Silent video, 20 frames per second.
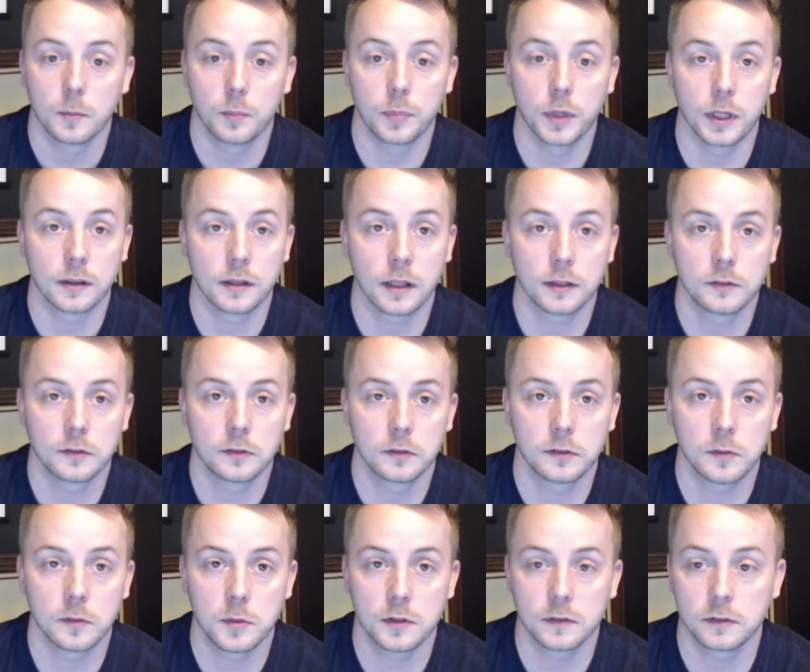But that's just
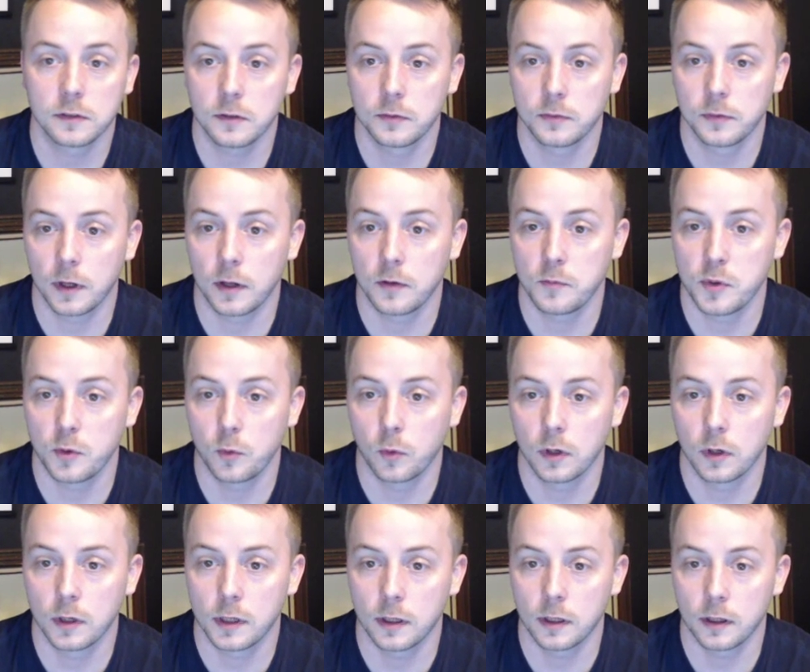some of the stuff I've been
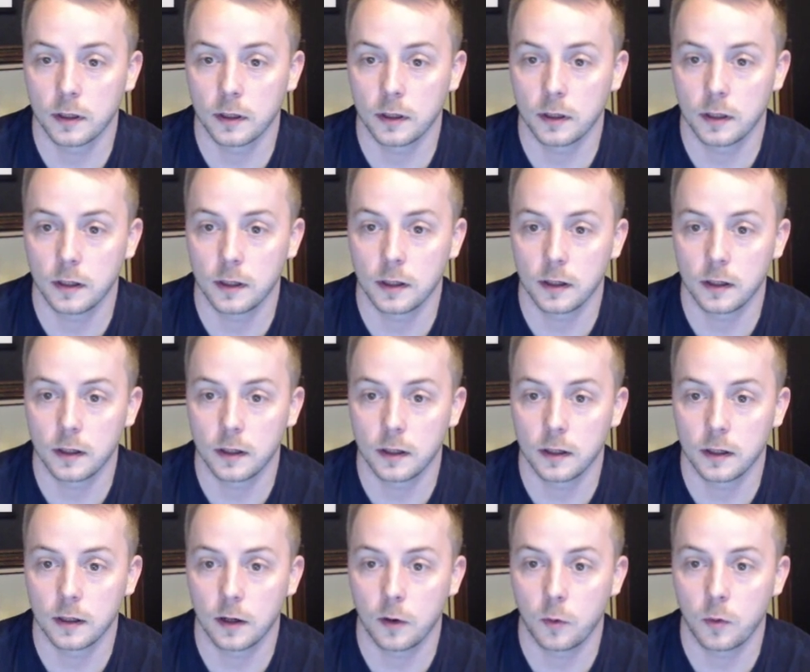working on,
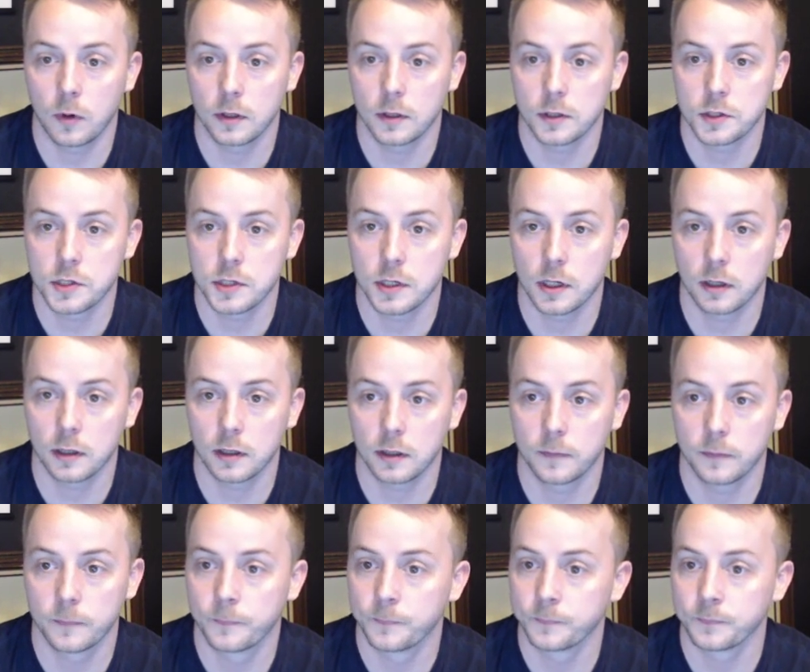and I wanted to share it
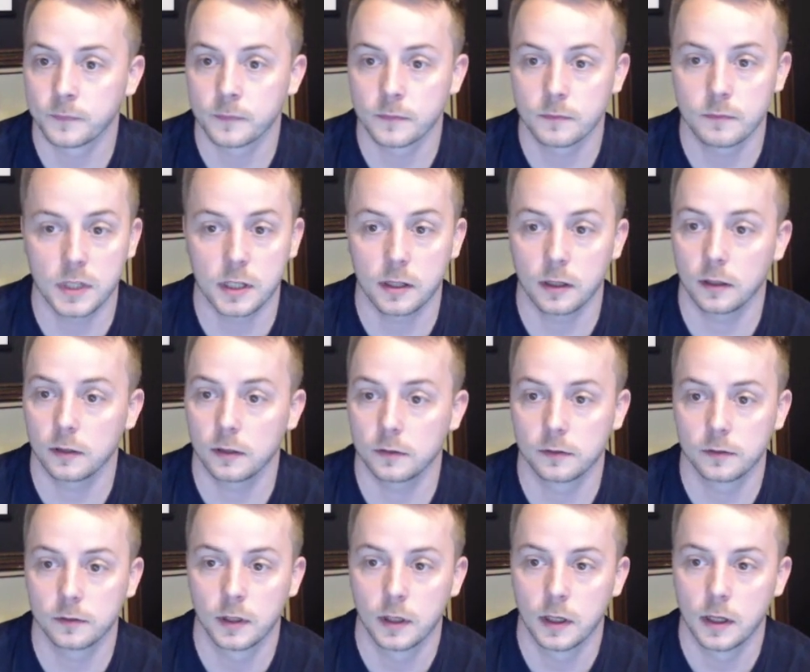
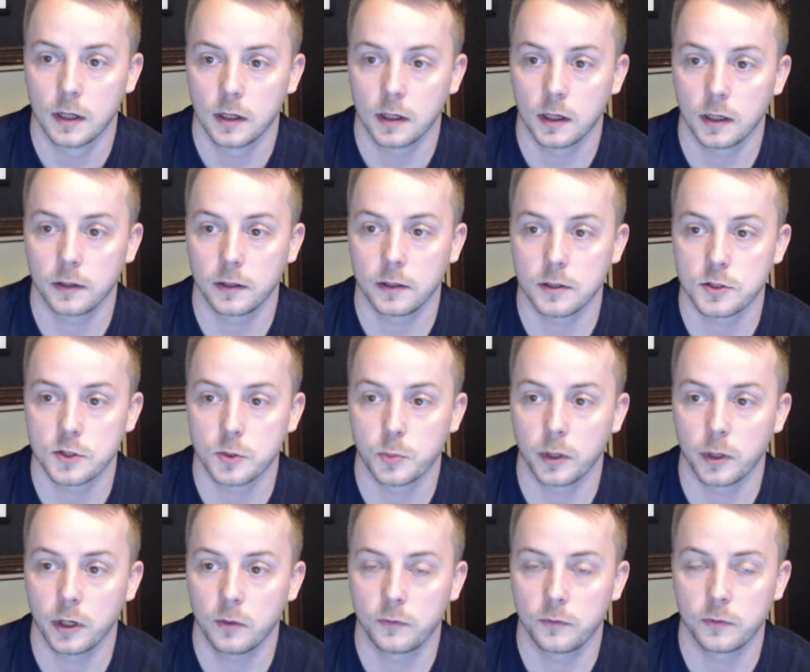because I think it's super
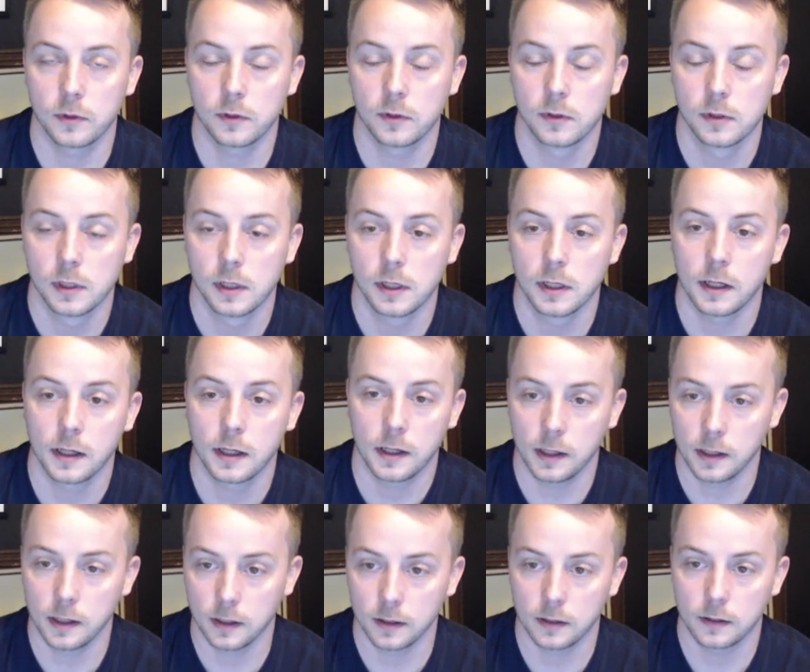helpful.
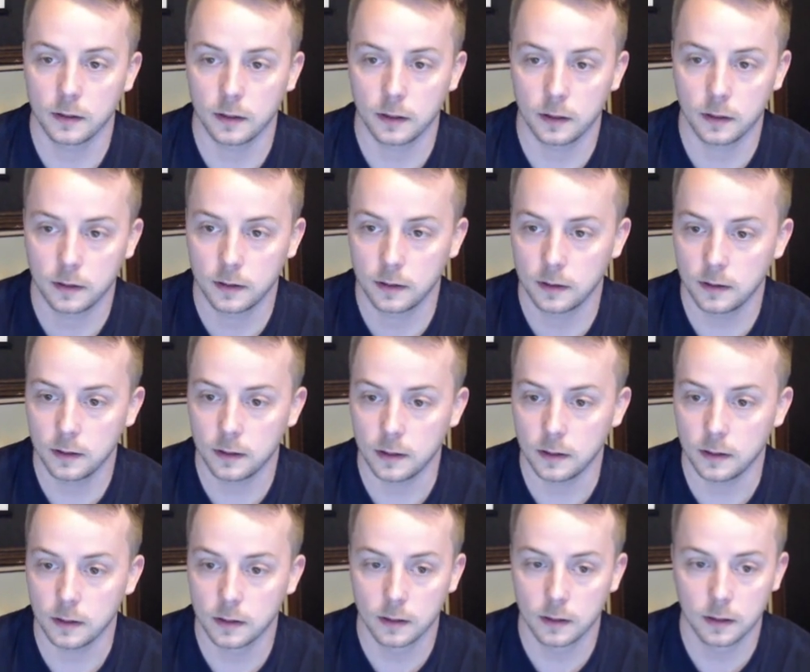And I
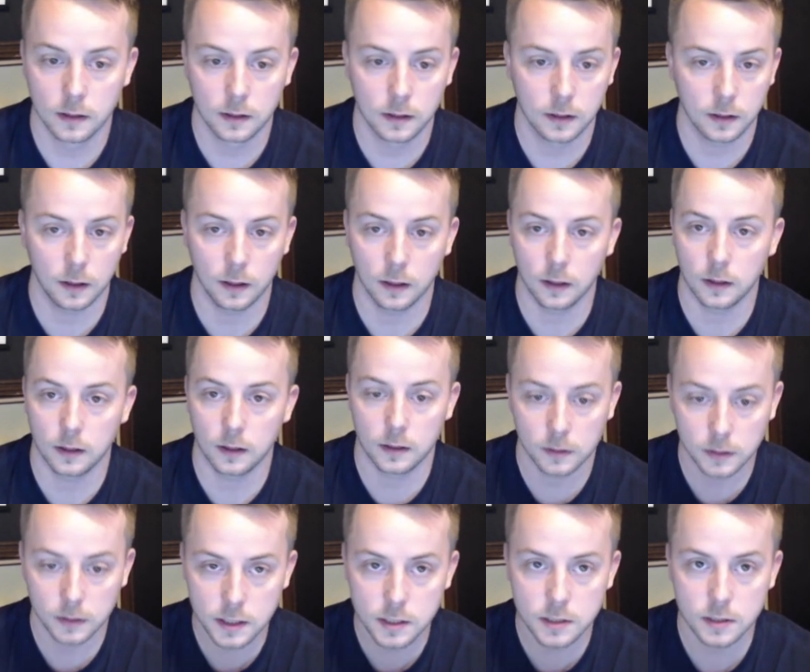think
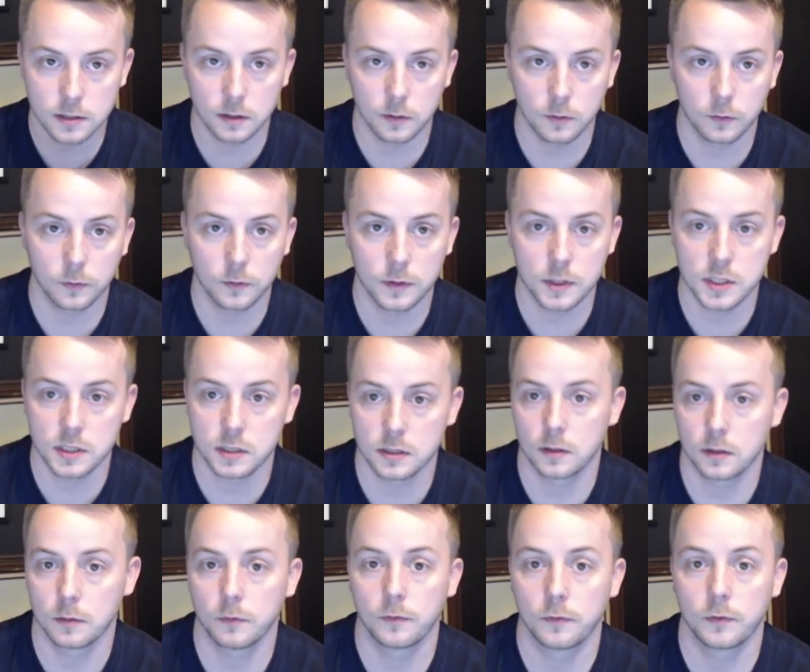at least
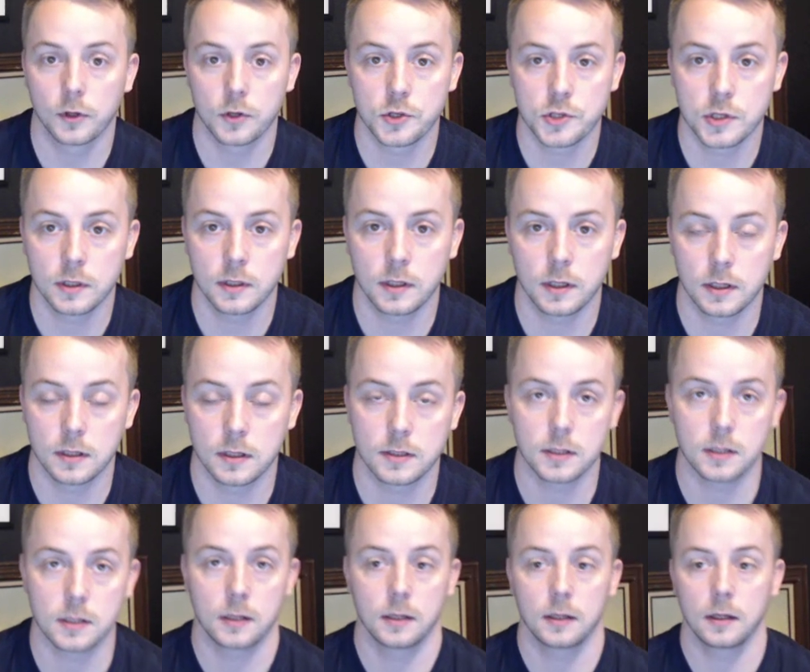this version
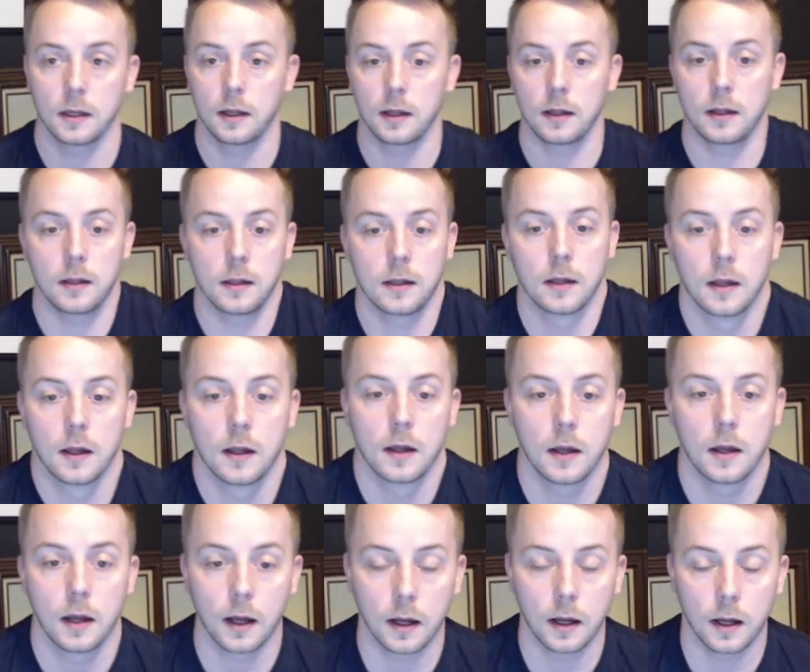is in a
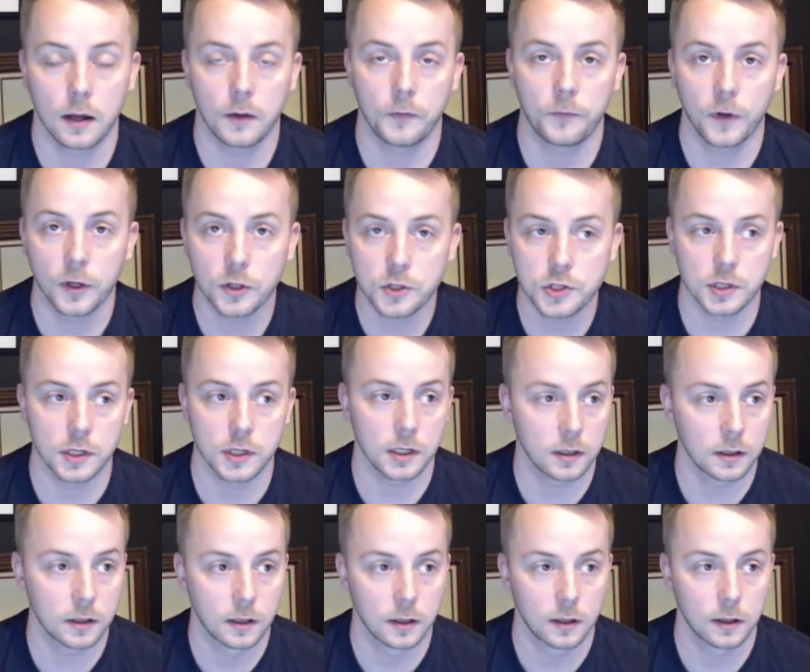
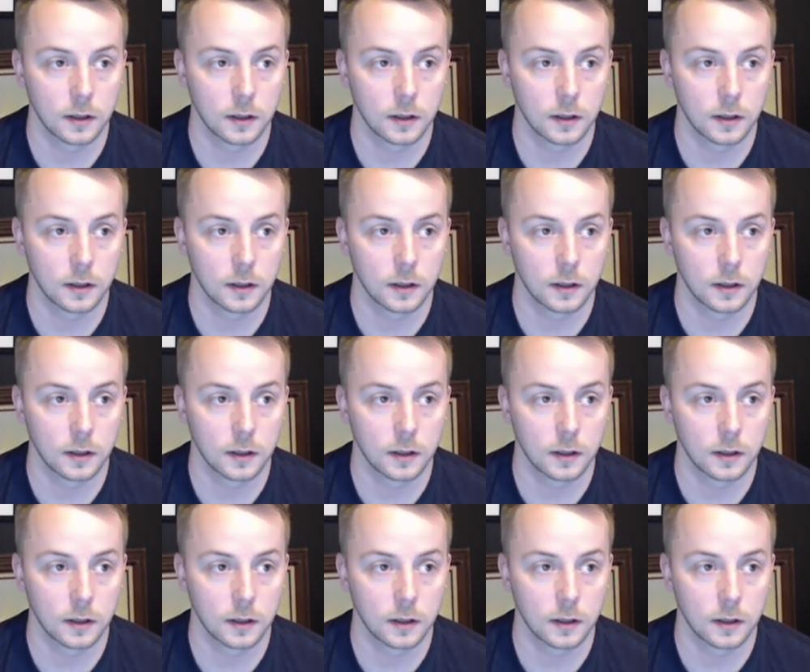functioning